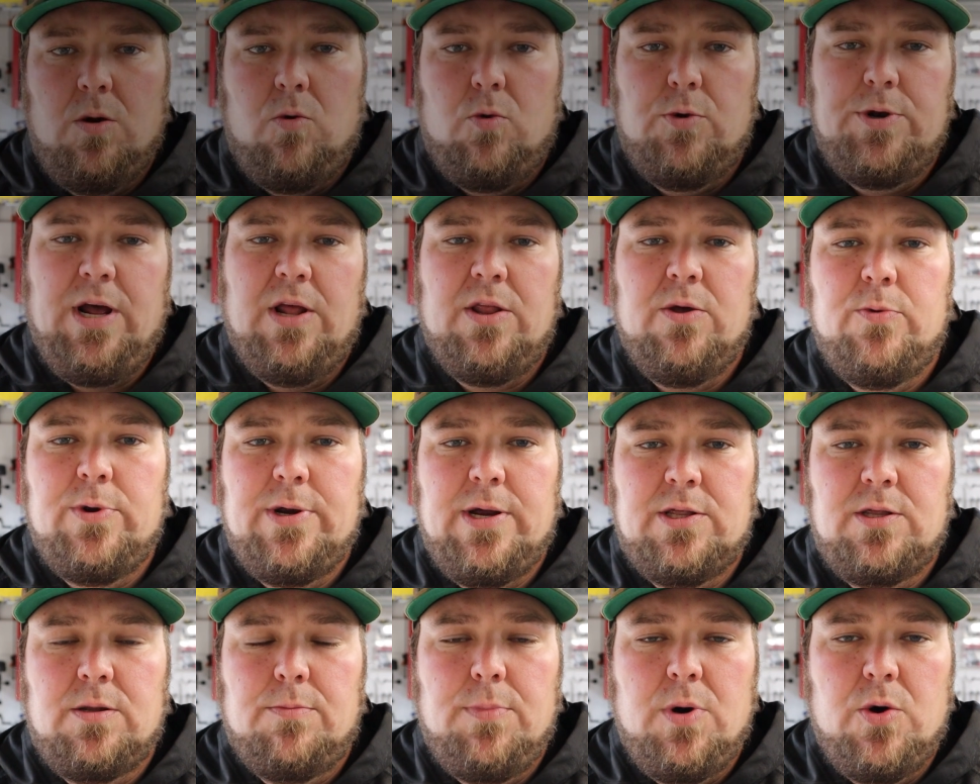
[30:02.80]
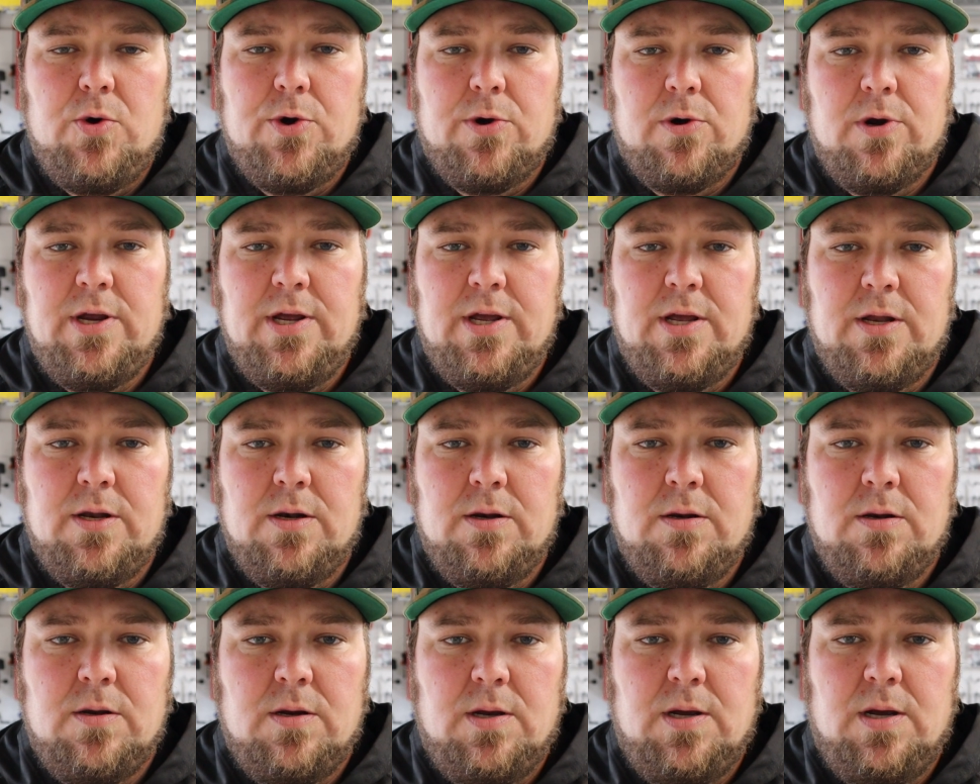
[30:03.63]
Well, now that we got the motor
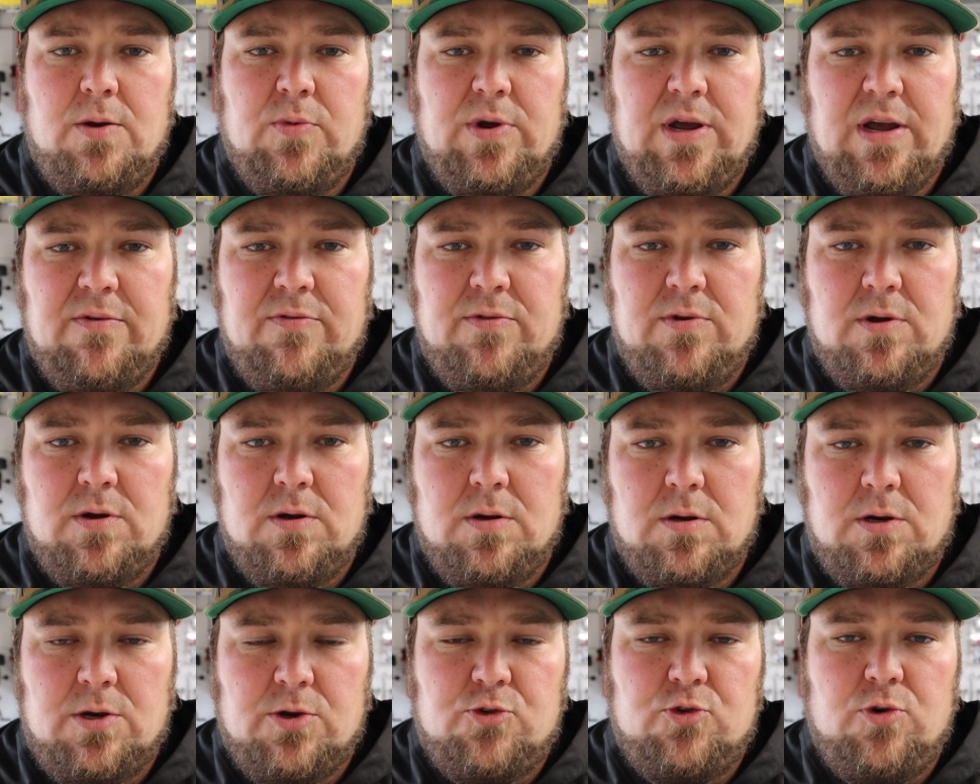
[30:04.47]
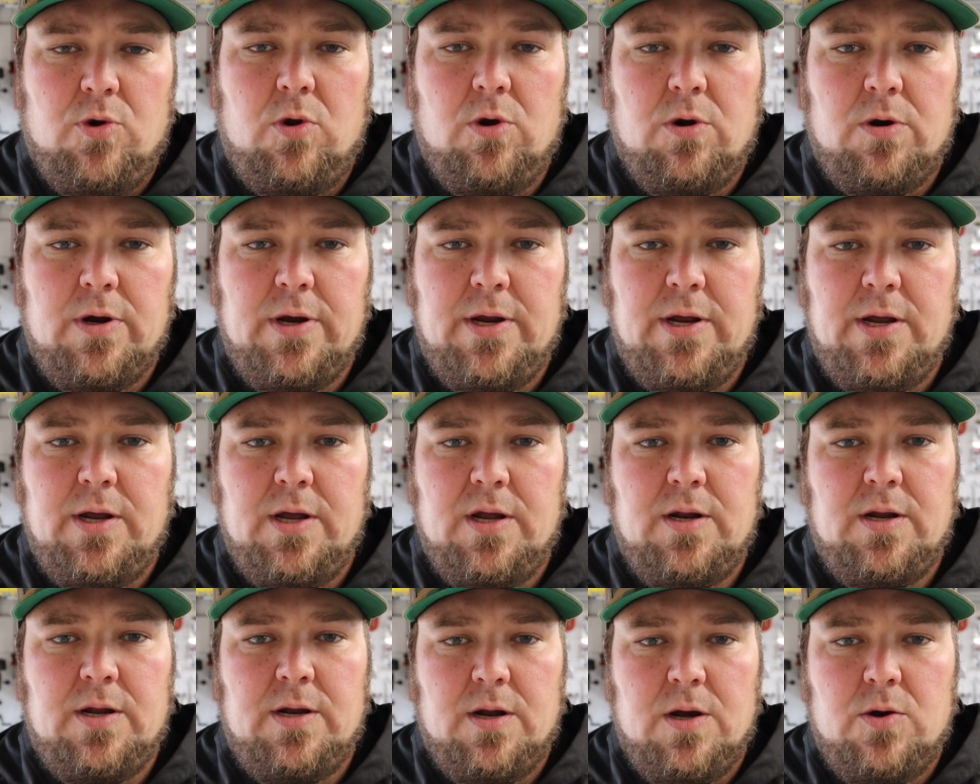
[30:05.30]
in and we have the controller
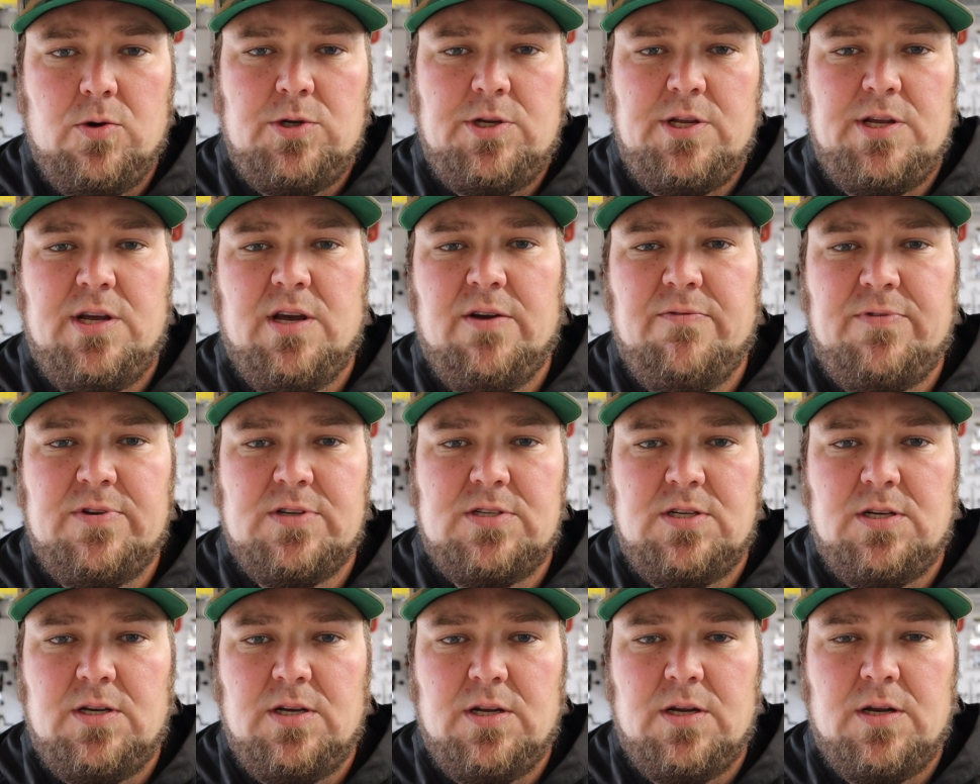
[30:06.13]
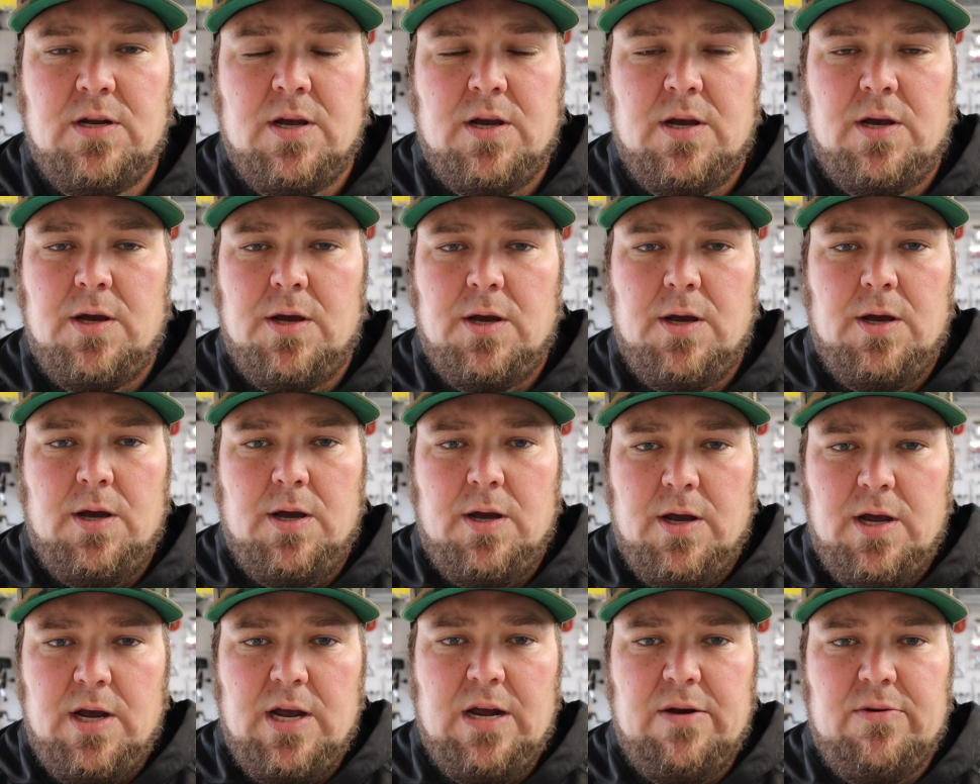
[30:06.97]
in and OTF is in,
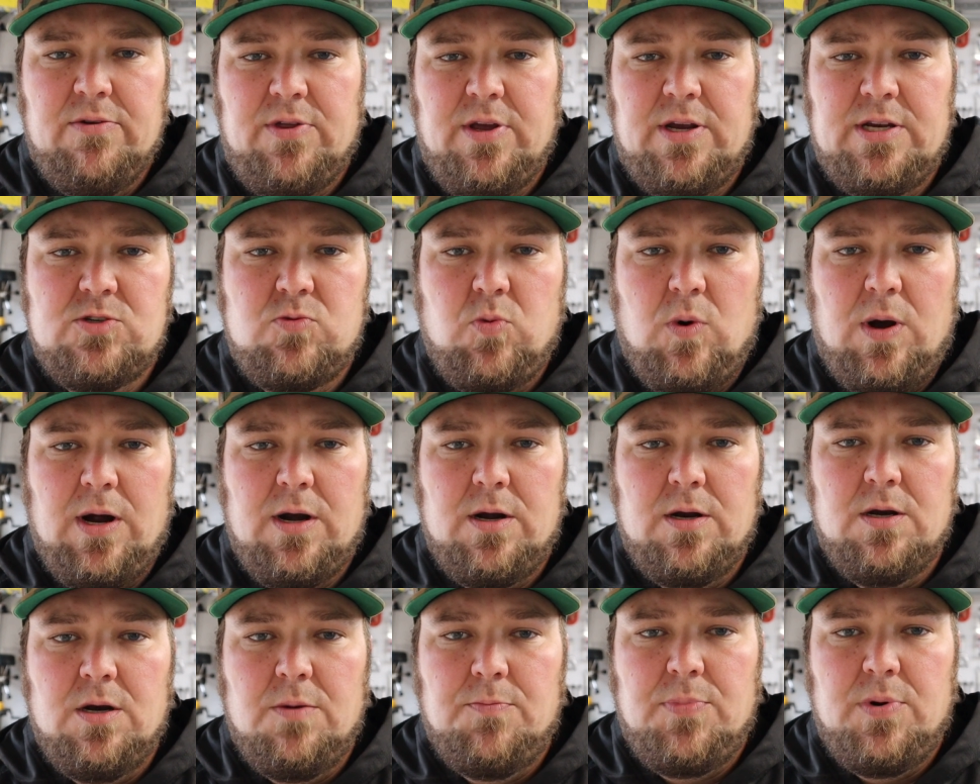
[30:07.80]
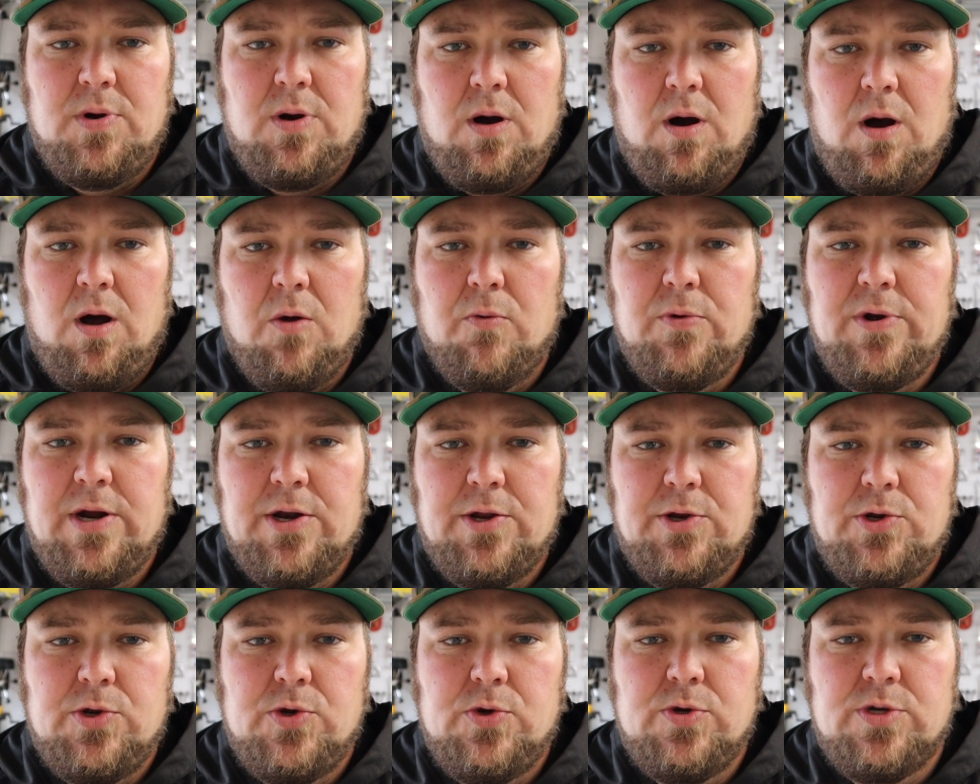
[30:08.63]
Everything's wired up. All we got
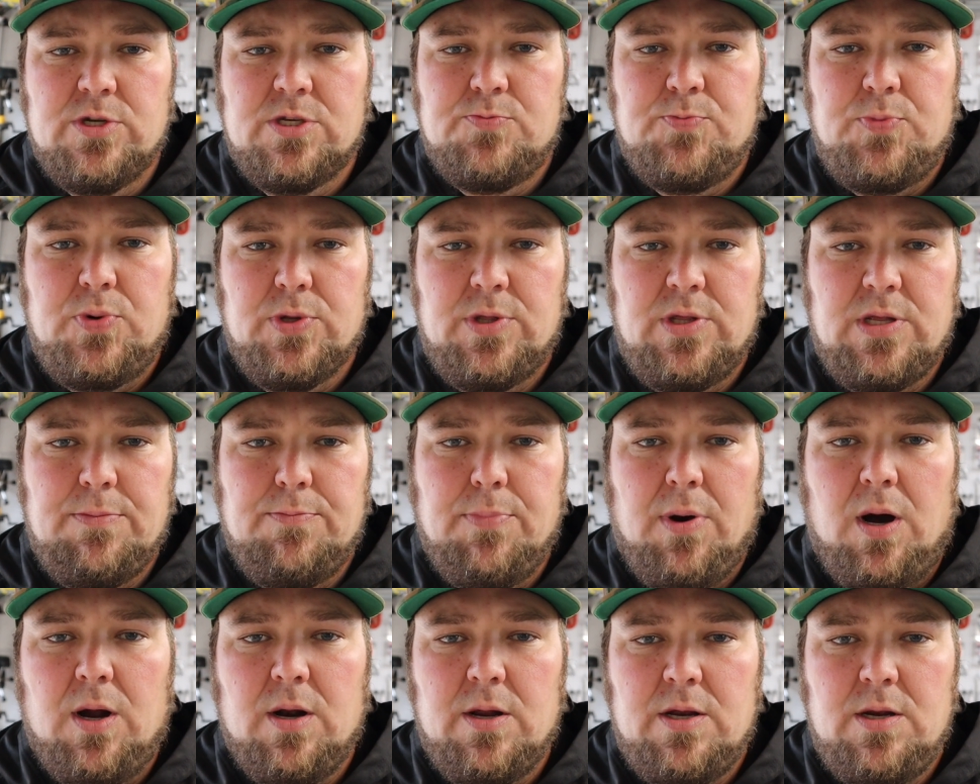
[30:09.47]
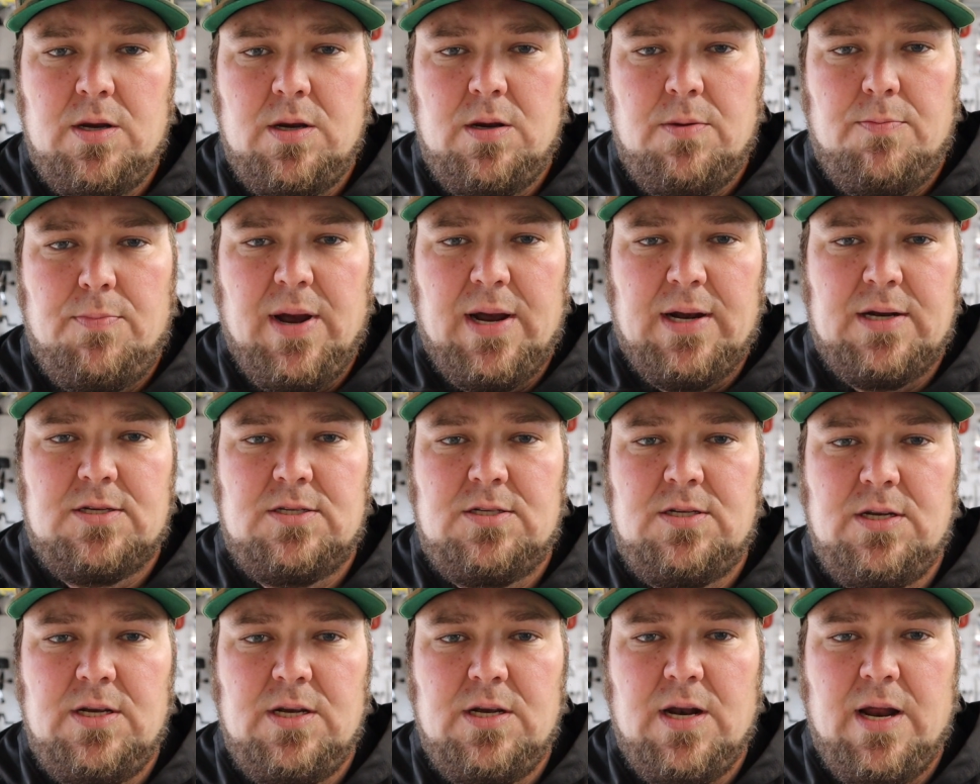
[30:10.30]
to do is put the body, back
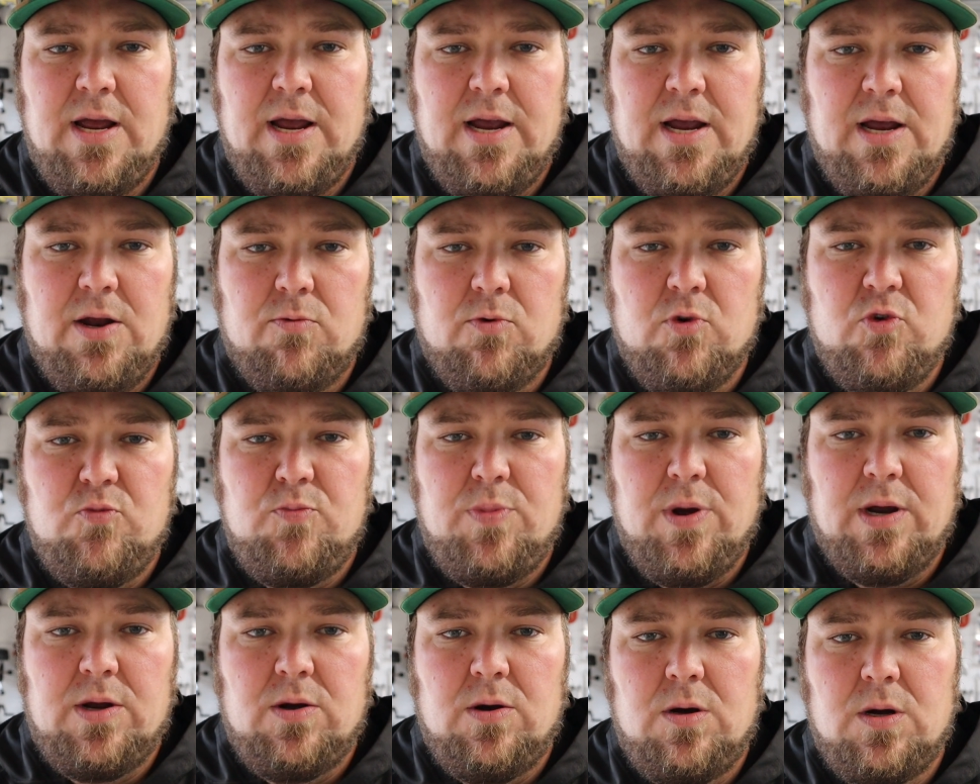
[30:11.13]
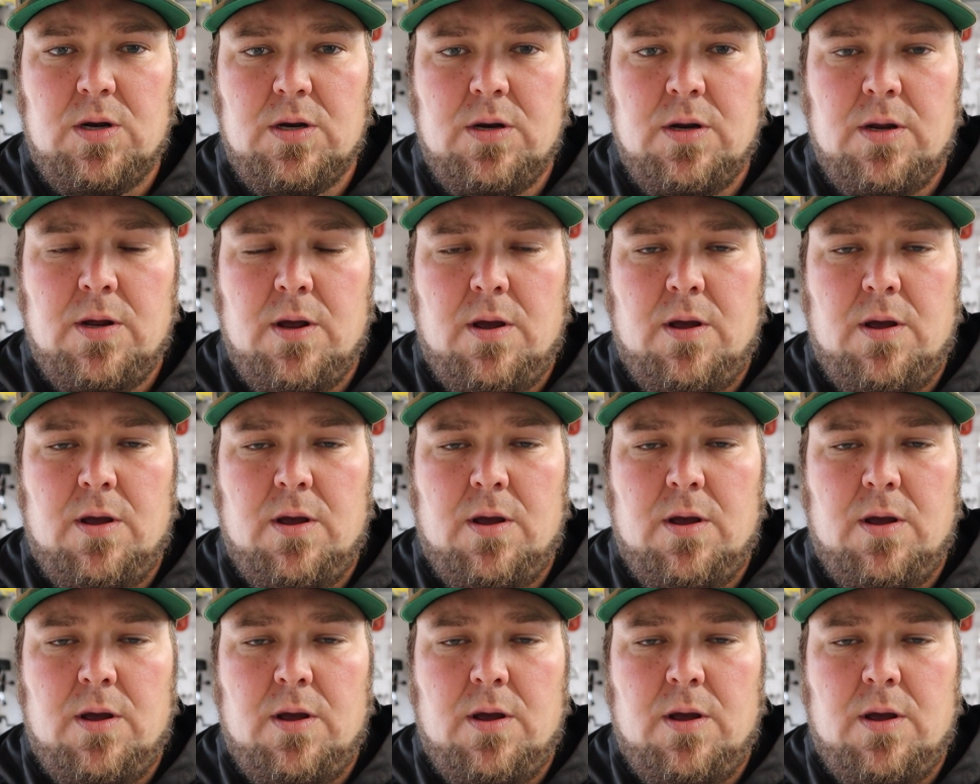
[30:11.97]
seat, and roof back on,